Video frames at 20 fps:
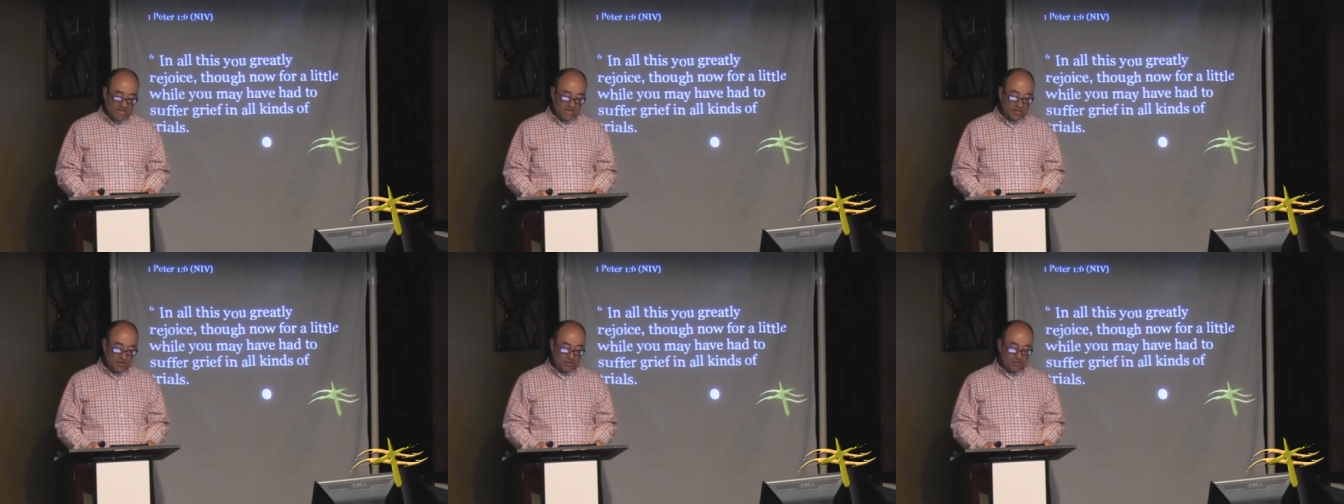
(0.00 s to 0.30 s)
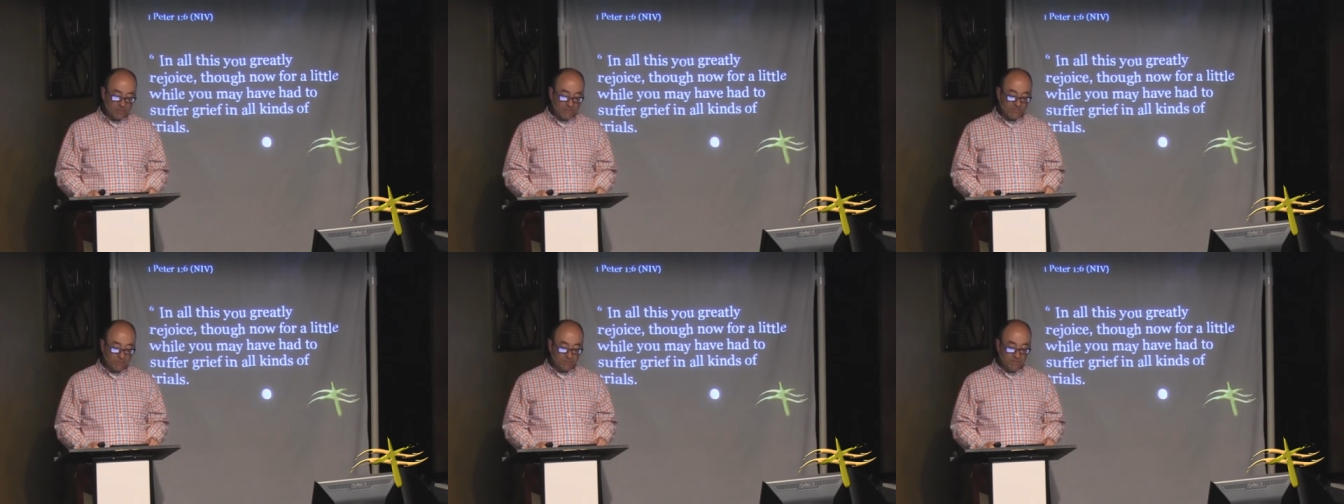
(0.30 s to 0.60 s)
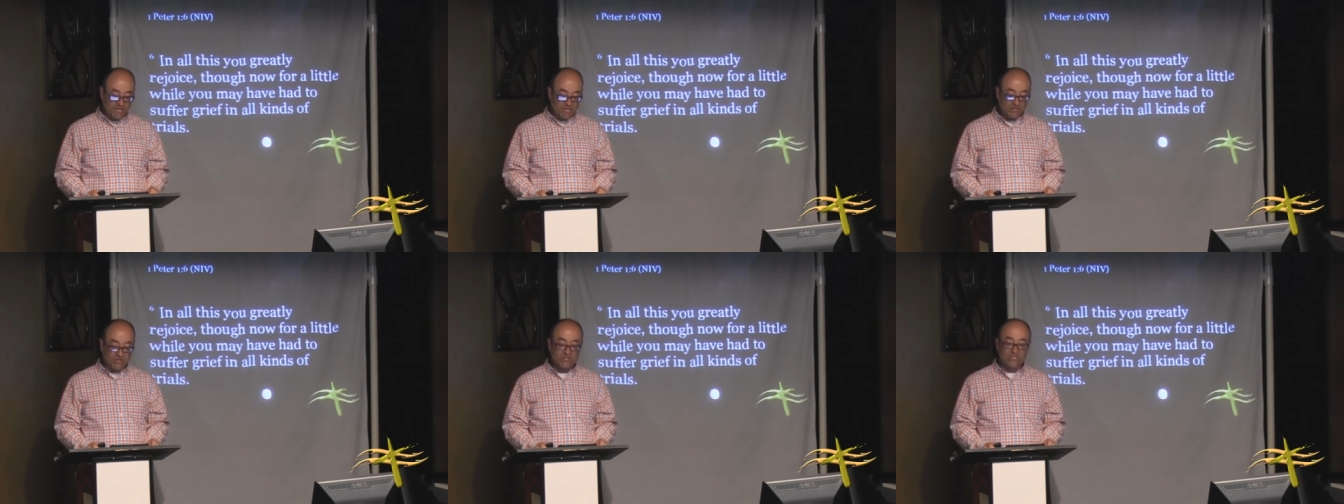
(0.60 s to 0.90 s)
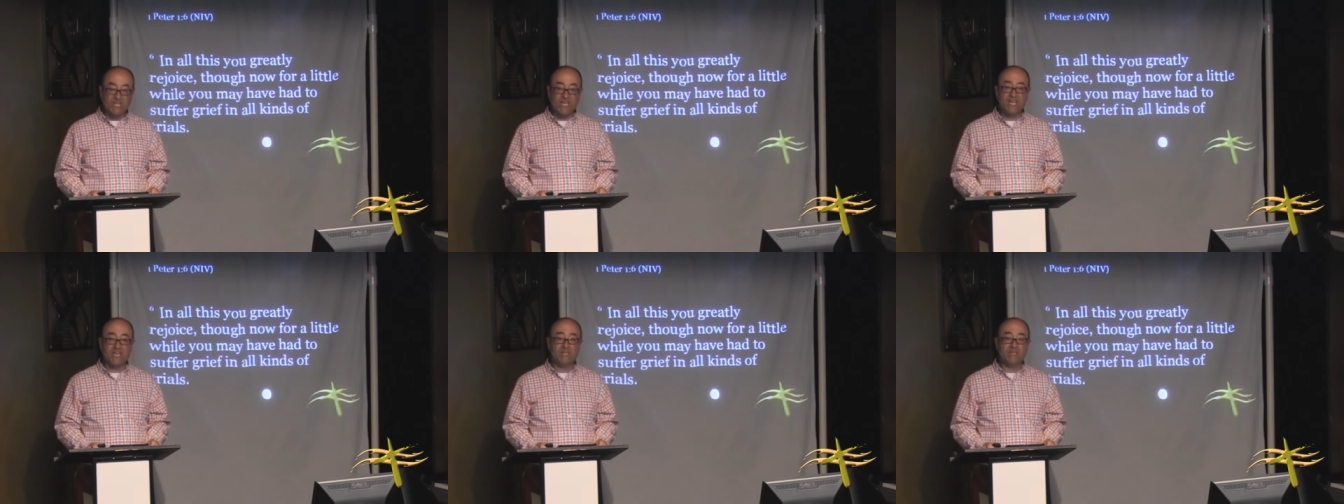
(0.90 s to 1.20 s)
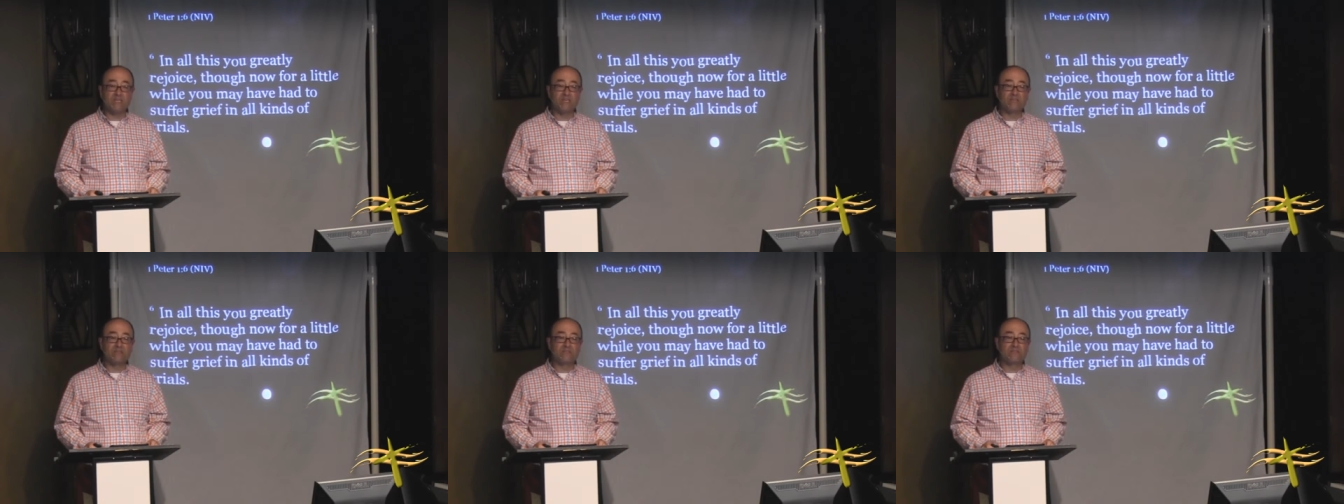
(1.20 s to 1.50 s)
And here comes Peter
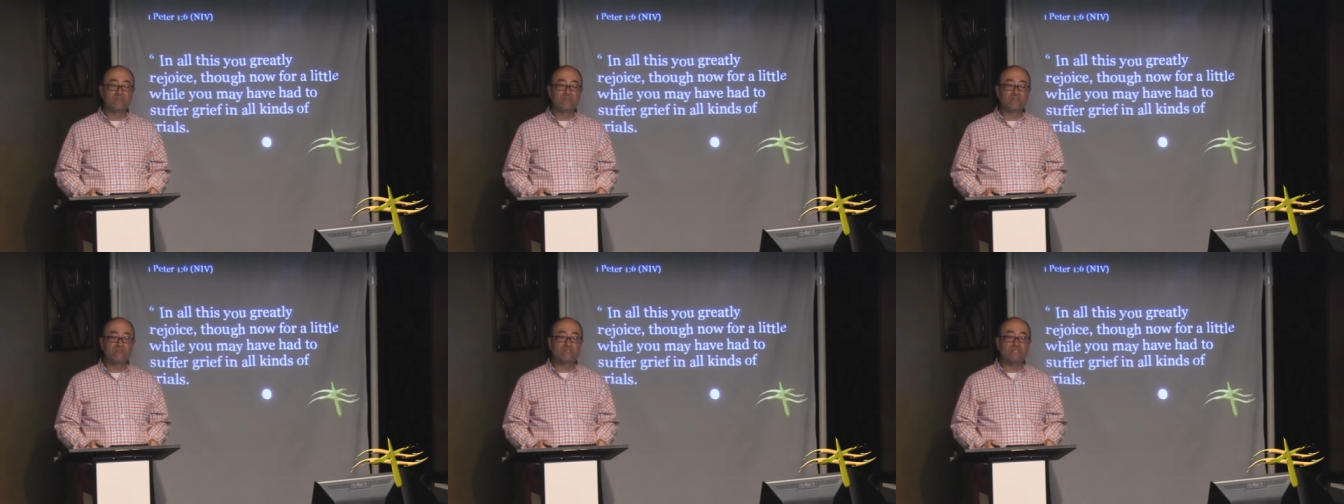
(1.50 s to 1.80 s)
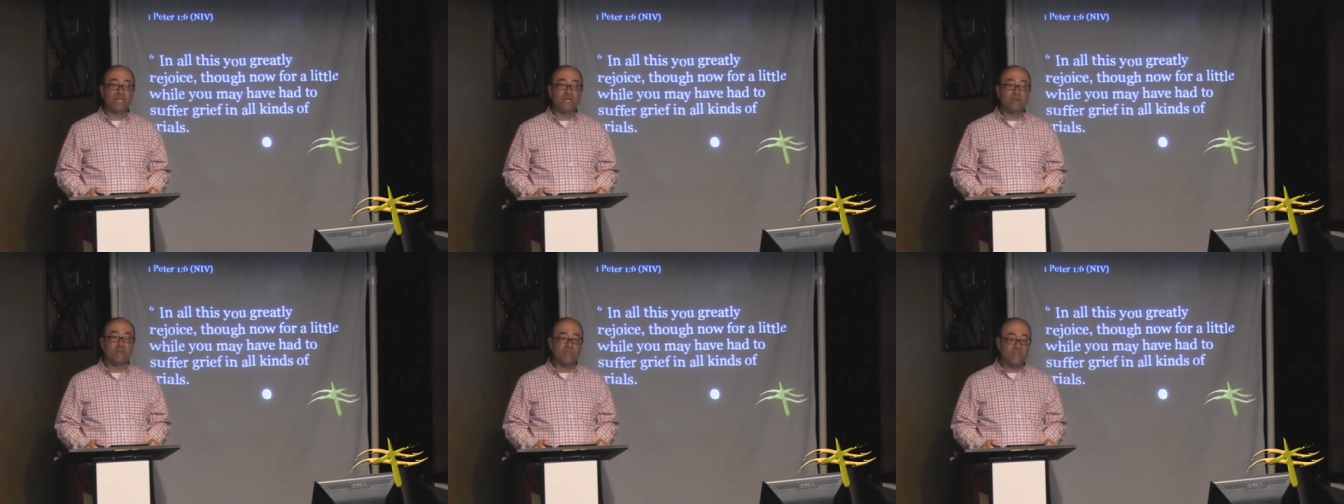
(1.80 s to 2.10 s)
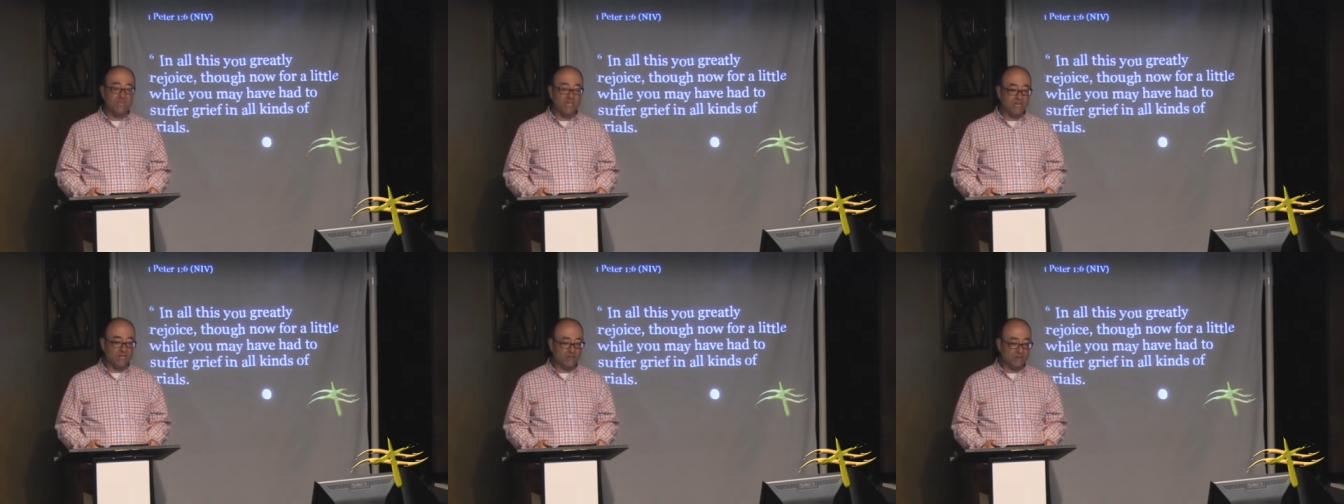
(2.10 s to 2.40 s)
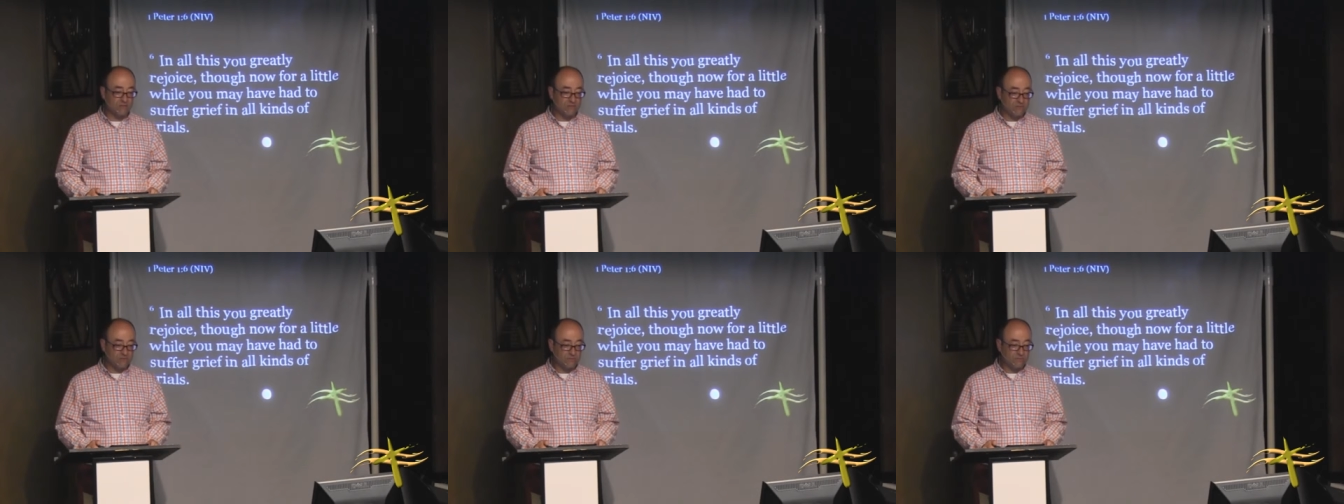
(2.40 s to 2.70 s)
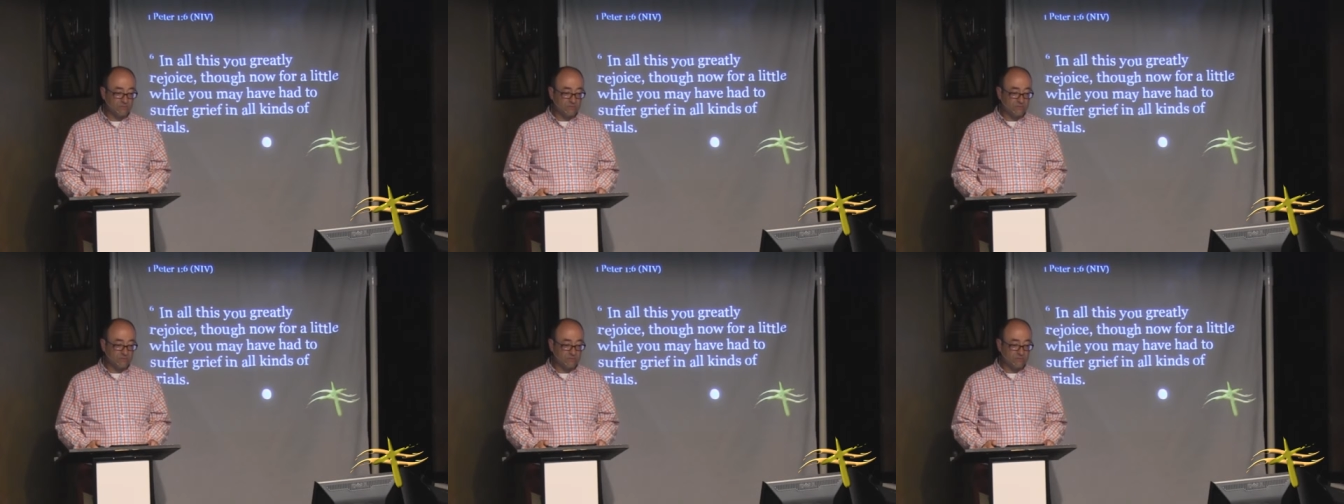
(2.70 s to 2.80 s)
saying the same thing.